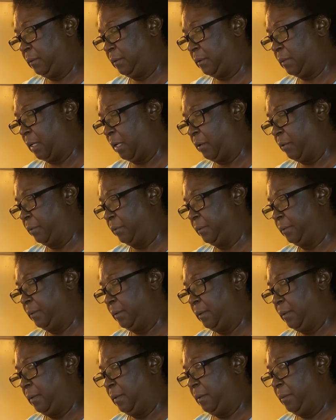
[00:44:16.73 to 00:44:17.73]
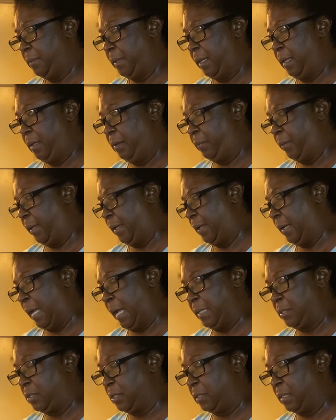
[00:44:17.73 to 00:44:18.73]
So, but anyway,
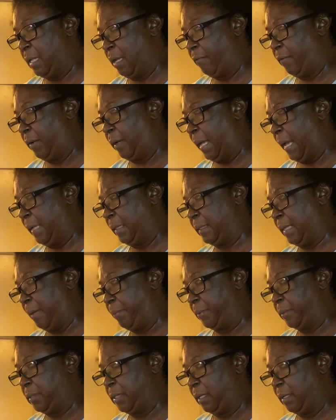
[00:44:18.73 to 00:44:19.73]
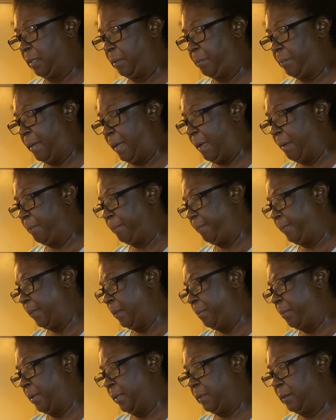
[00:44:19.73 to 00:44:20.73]
I just never liked that particular pot.
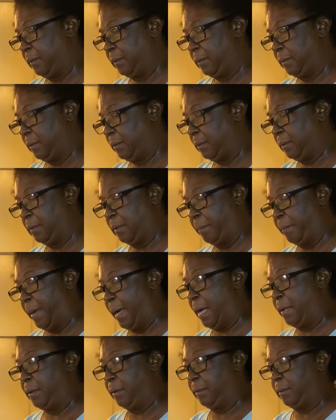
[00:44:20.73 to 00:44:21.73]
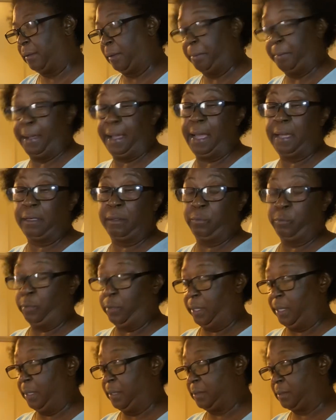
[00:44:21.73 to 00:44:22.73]
But the modern
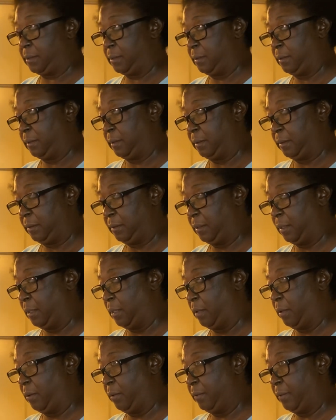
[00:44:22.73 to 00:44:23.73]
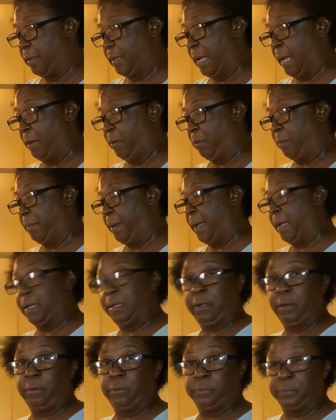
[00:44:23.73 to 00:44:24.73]
ones, I don't
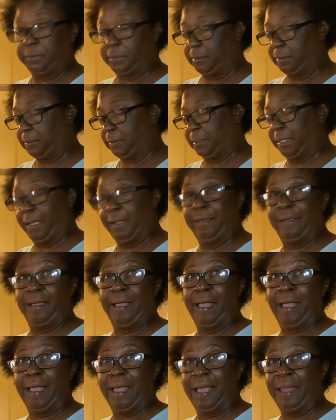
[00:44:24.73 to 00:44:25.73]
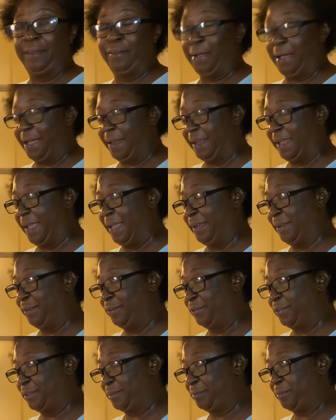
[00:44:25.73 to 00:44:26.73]
mind those. I know how to handle
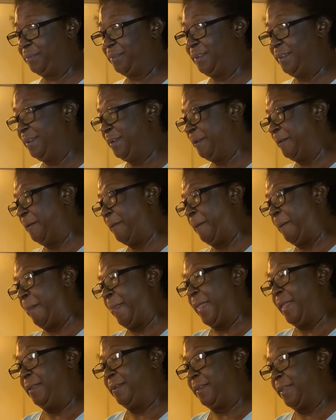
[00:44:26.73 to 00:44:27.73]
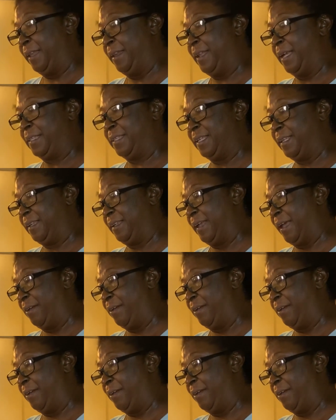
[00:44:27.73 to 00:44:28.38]
those. And nothing.